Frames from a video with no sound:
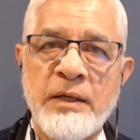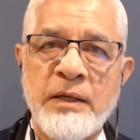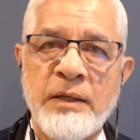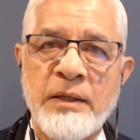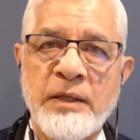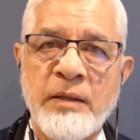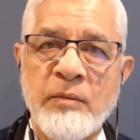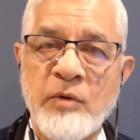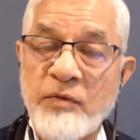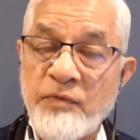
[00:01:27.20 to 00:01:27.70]

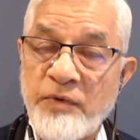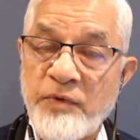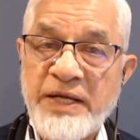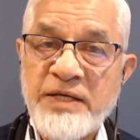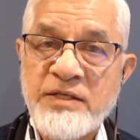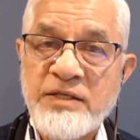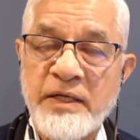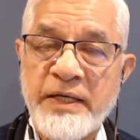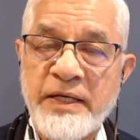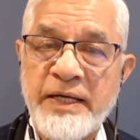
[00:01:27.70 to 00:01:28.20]
number of
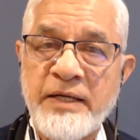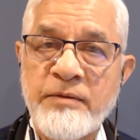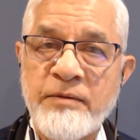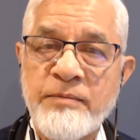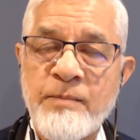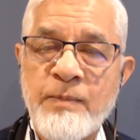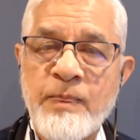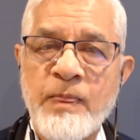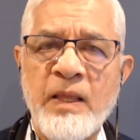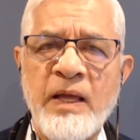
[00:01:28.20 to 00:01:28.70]
days
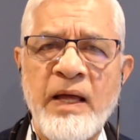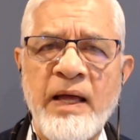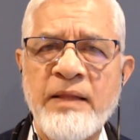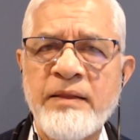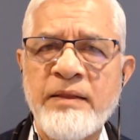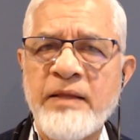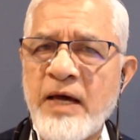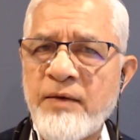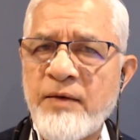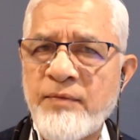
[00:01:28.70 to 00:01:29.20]
again,
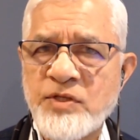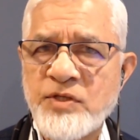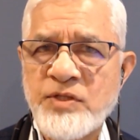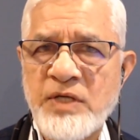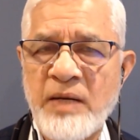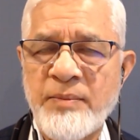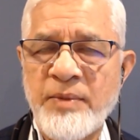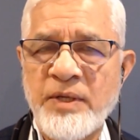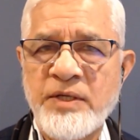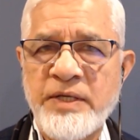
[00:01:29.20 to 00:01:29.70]
and the average
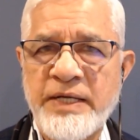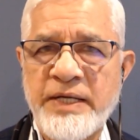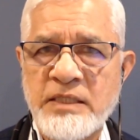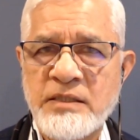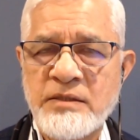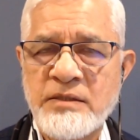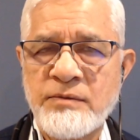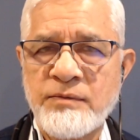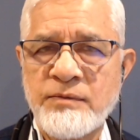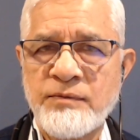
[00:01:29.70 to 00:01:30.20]
time it
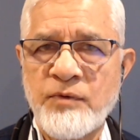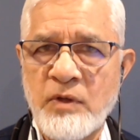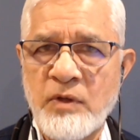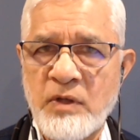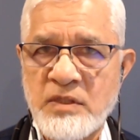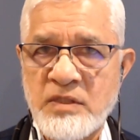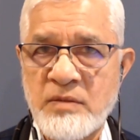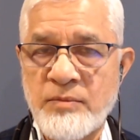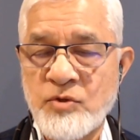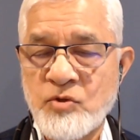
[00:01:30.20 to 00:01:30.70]
takes for
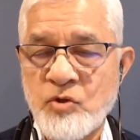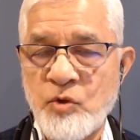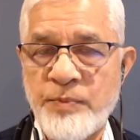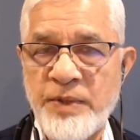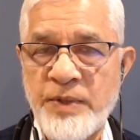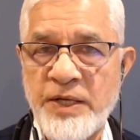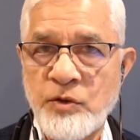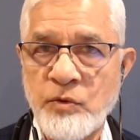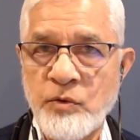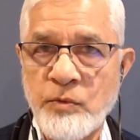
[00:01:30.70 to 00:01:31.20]
customers to
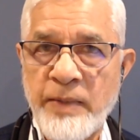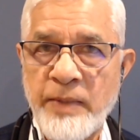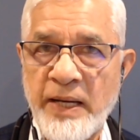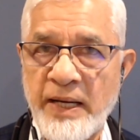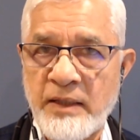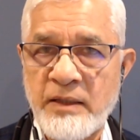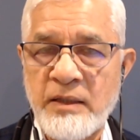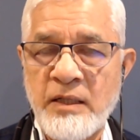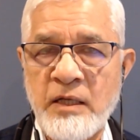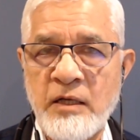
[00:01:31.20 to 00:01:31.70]
pay you
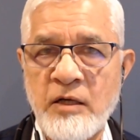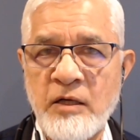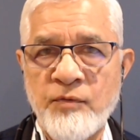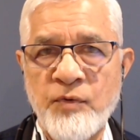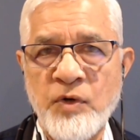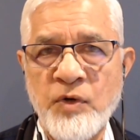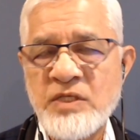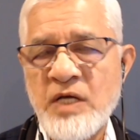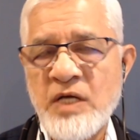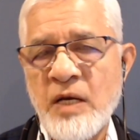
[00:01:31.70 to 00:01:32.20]
back.
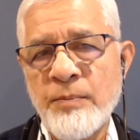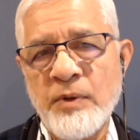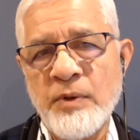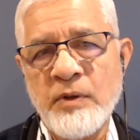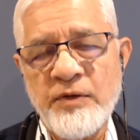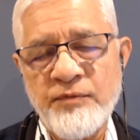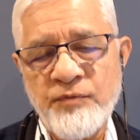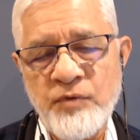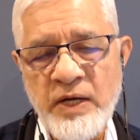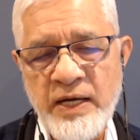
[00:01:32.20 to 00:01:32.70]
For
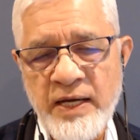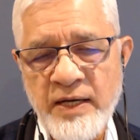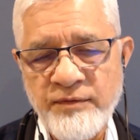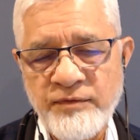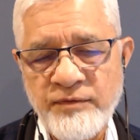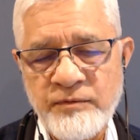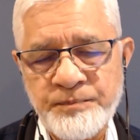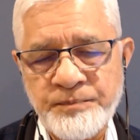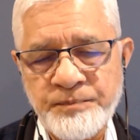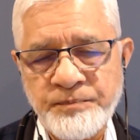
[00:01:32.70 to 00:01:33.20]
example, if you
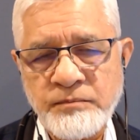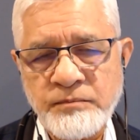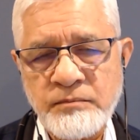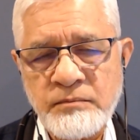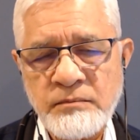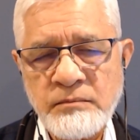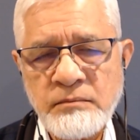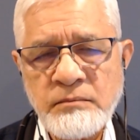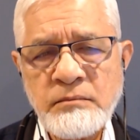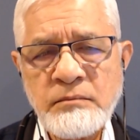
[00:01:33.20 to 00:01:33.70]
have
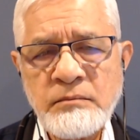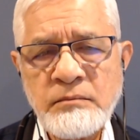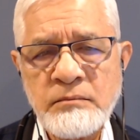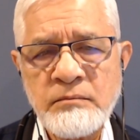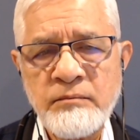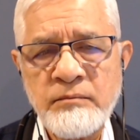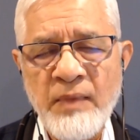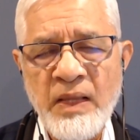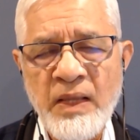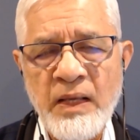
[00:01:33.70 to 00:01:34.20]

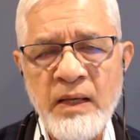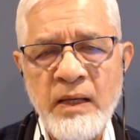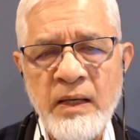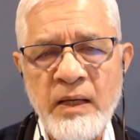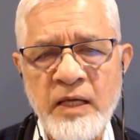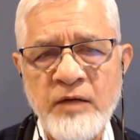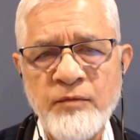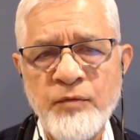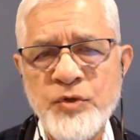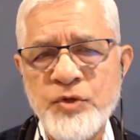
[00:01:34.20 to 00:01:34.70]

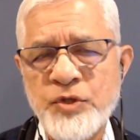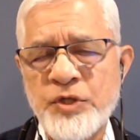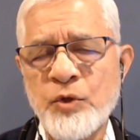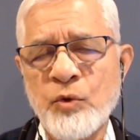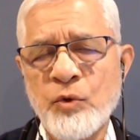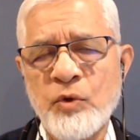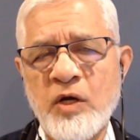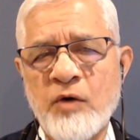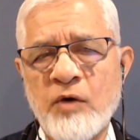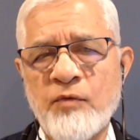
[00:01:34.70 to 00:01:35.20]
inventory
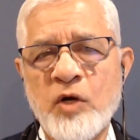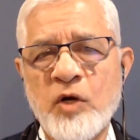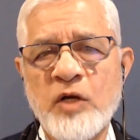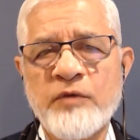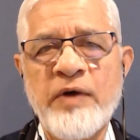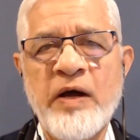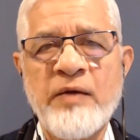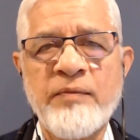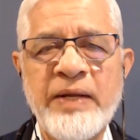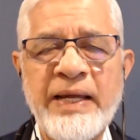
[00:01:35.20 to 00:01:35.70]
holding of
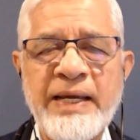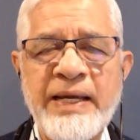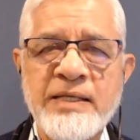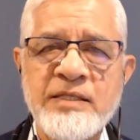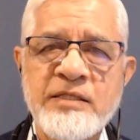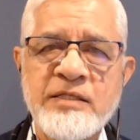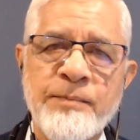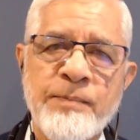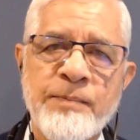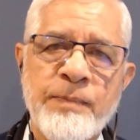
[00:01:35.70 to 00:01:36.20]
45
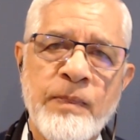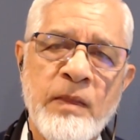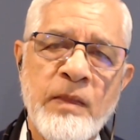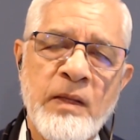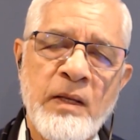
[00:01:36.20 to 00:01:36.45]
days